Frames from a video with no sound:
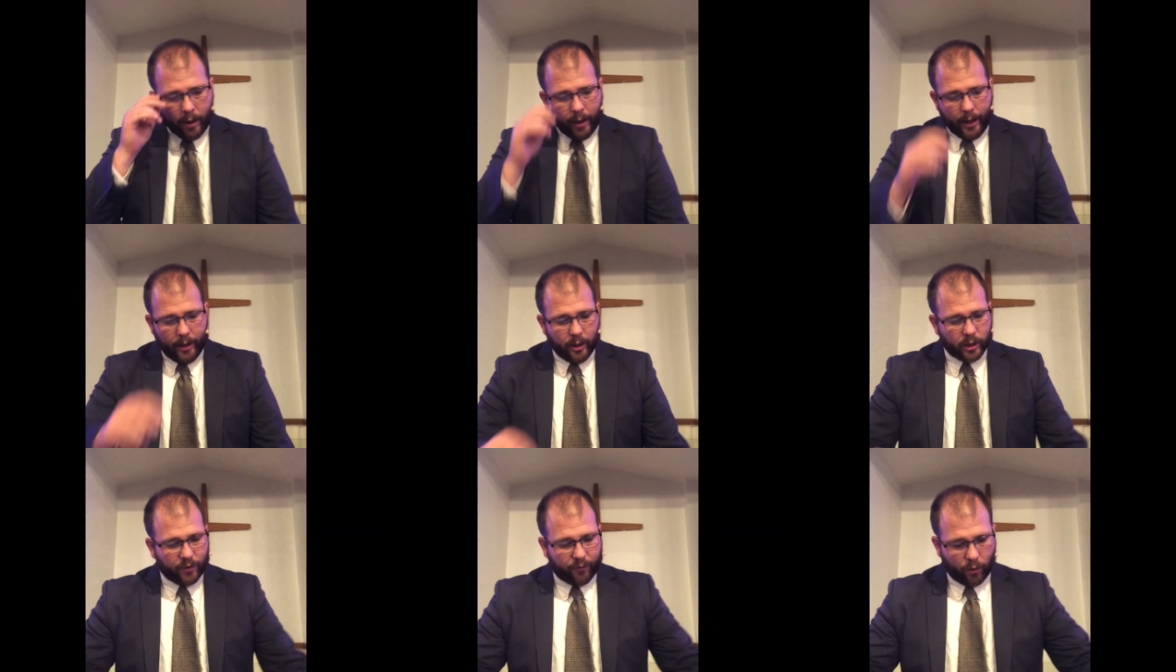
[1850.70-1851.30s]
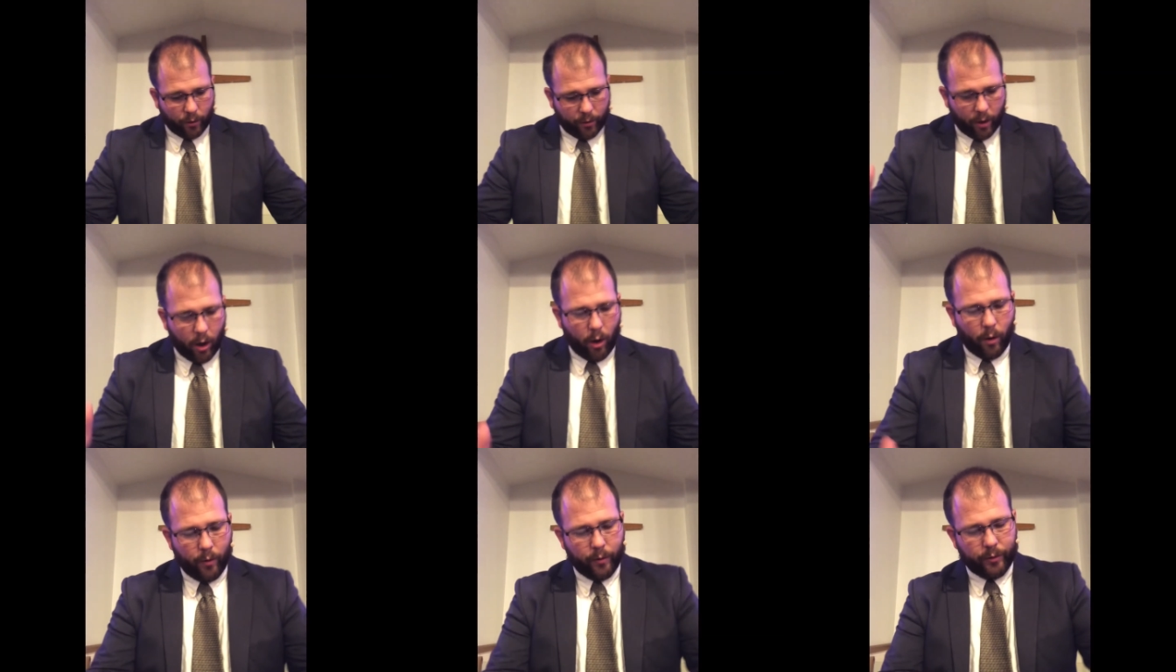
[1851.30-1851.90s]
it is for
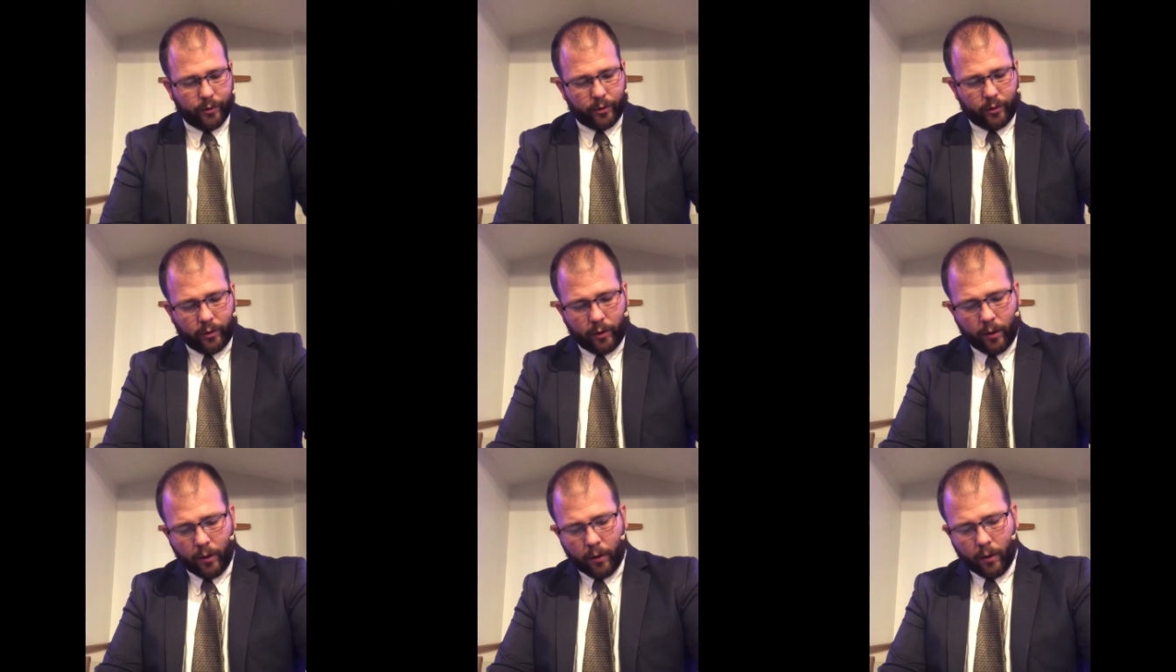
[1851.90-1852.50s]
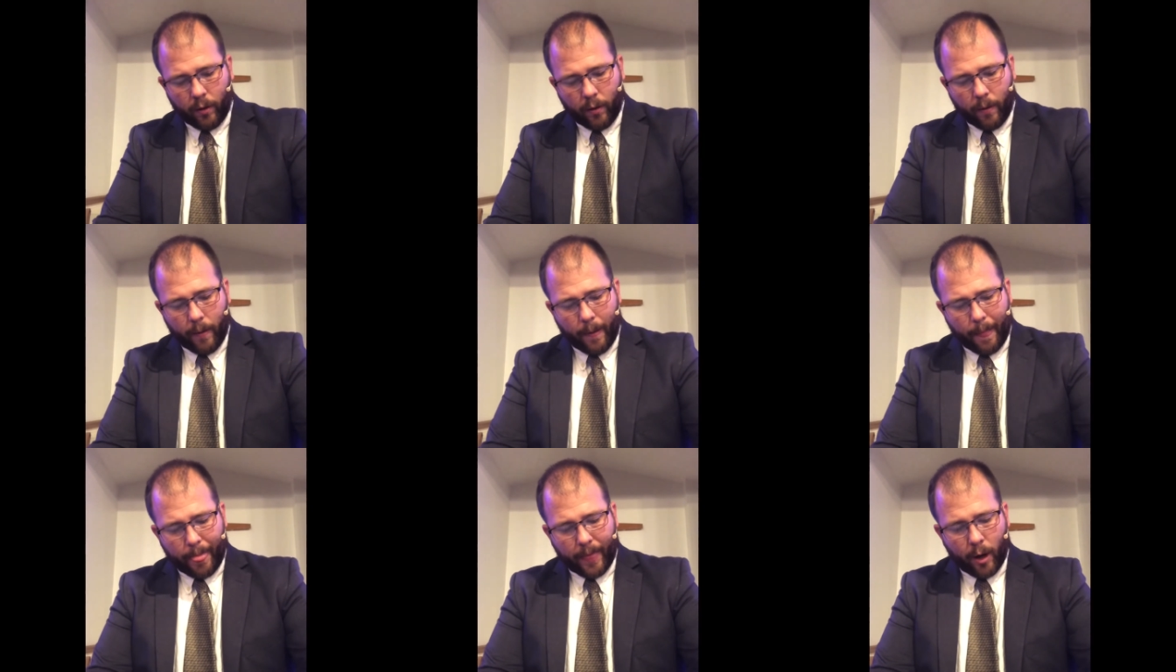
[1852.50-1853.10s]
those
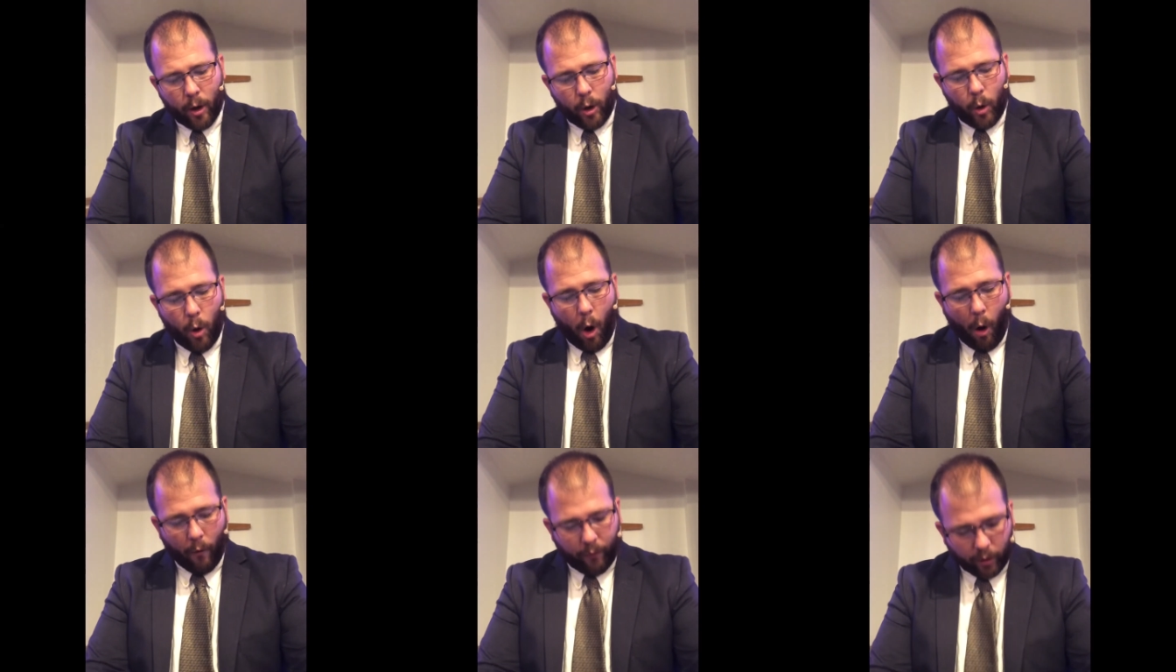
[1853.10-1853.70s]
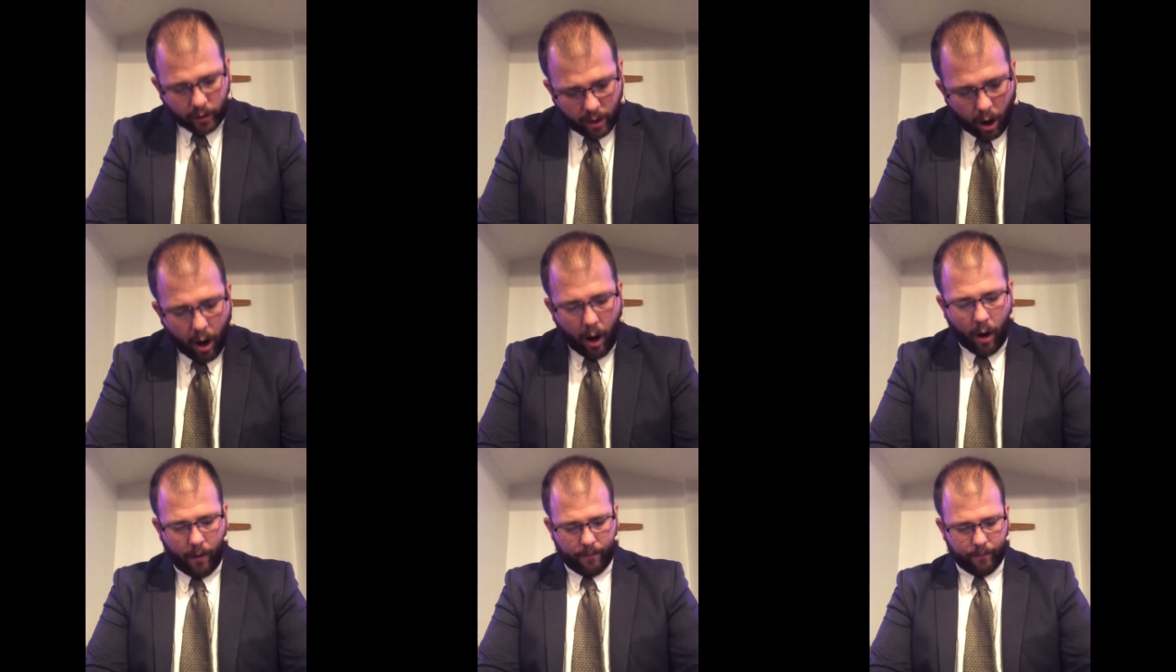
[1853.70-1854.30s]
who
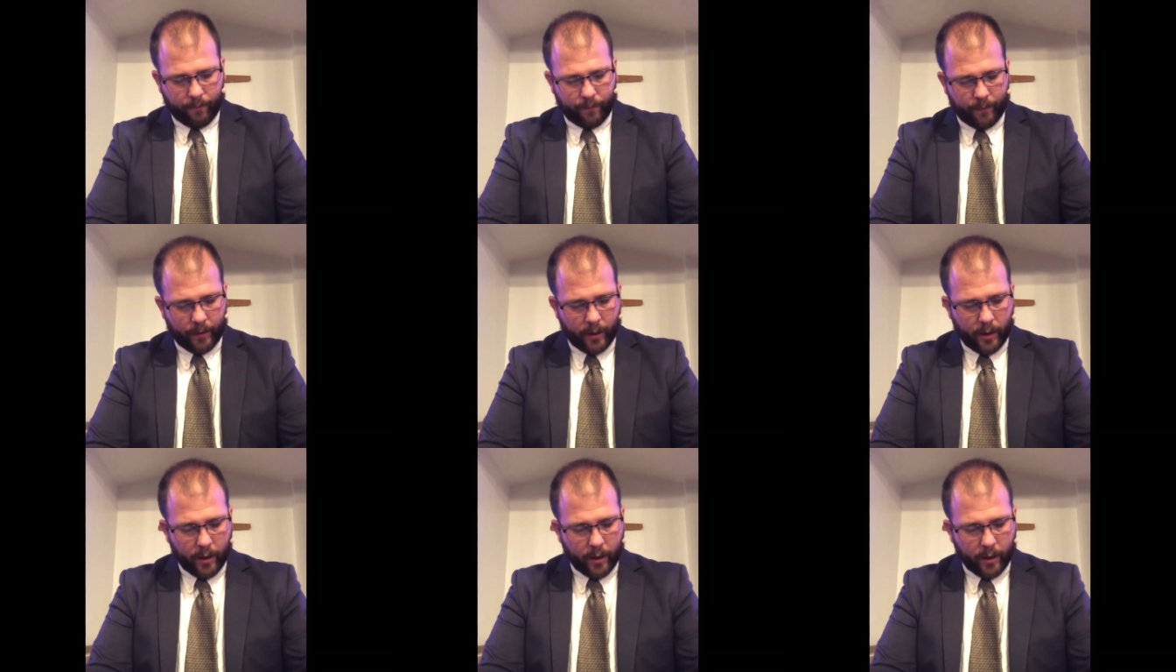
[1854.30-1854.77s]
overcome,